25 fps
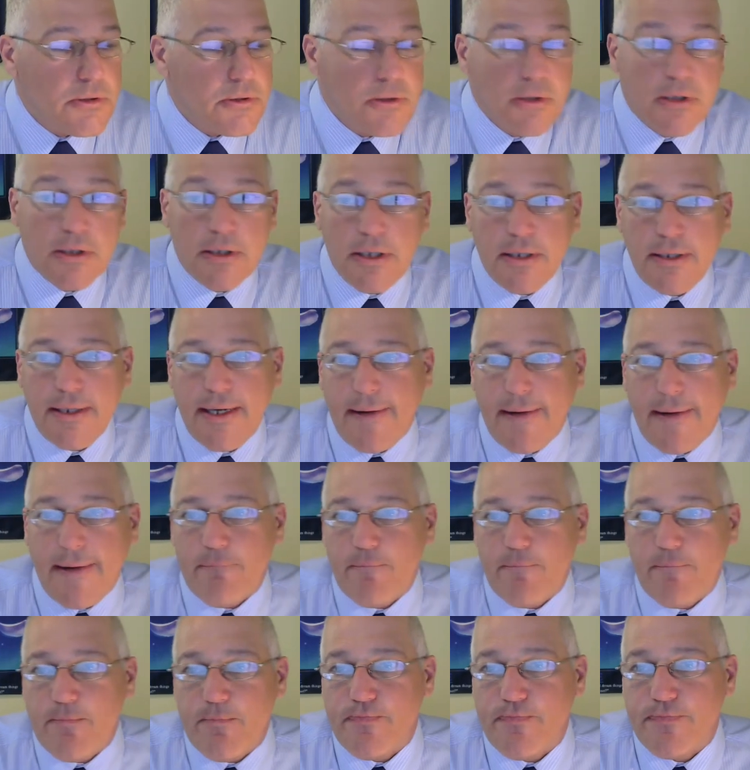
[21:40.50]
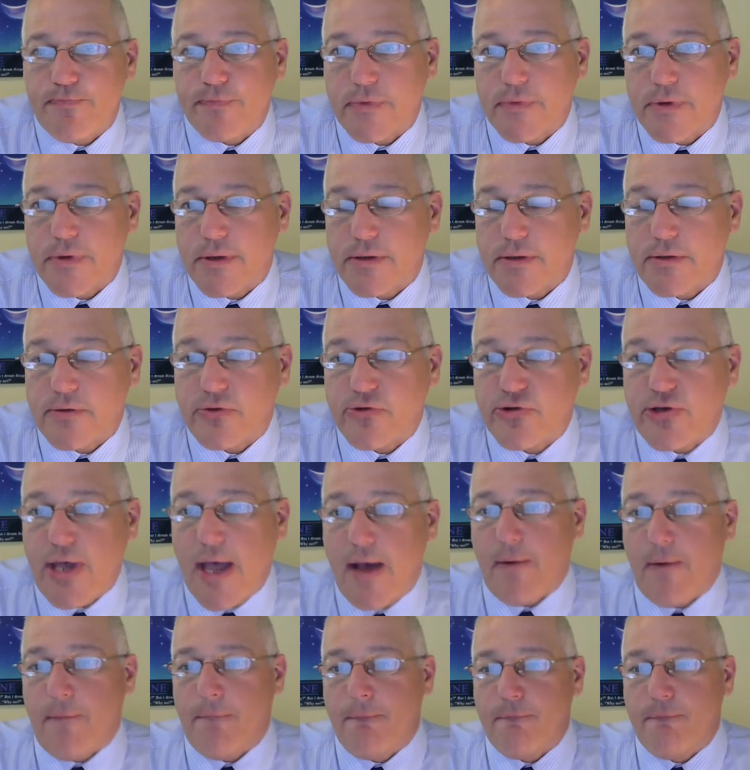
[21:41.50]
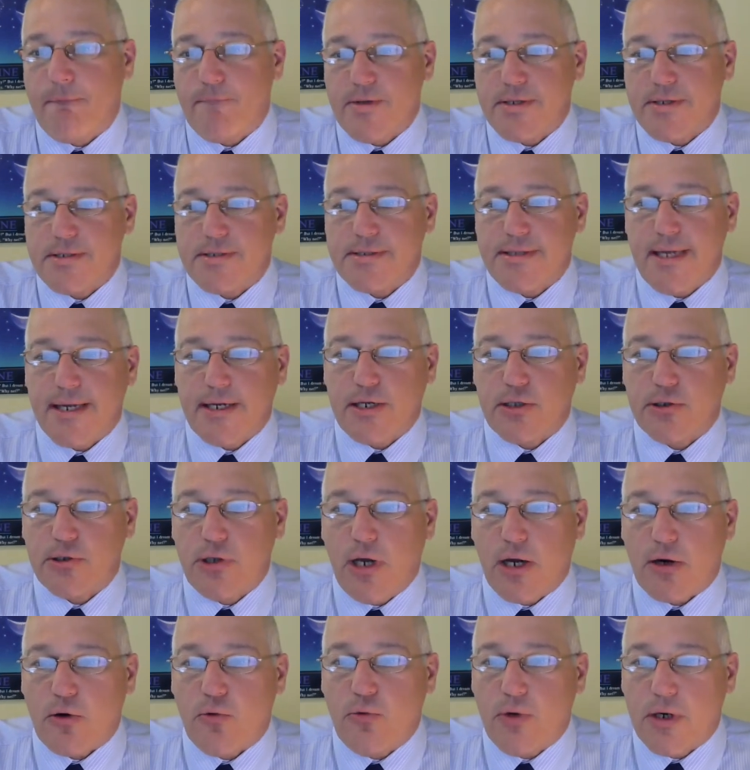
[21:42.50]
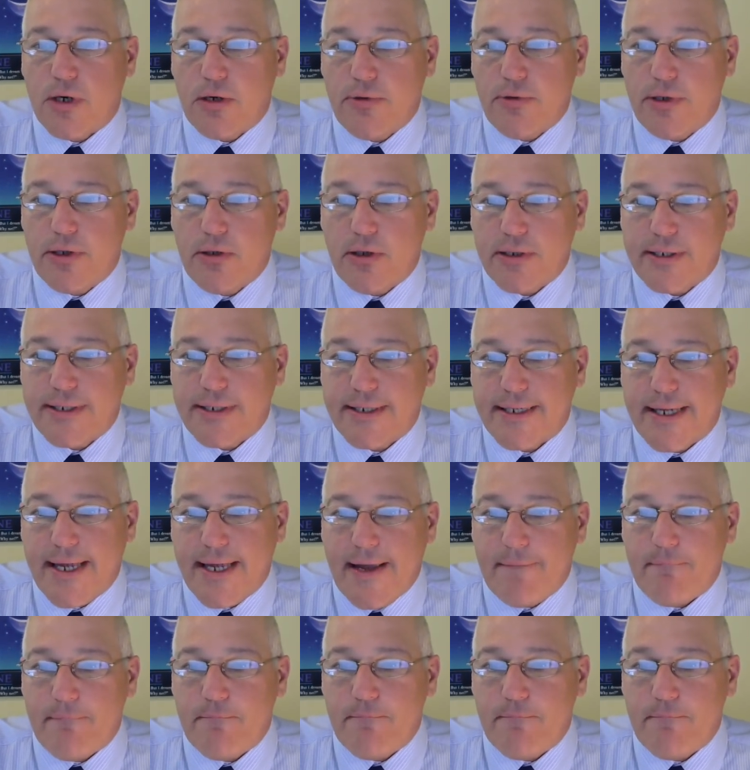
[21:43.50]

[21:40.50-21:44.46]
All right, so let's take a look. What are we looking at?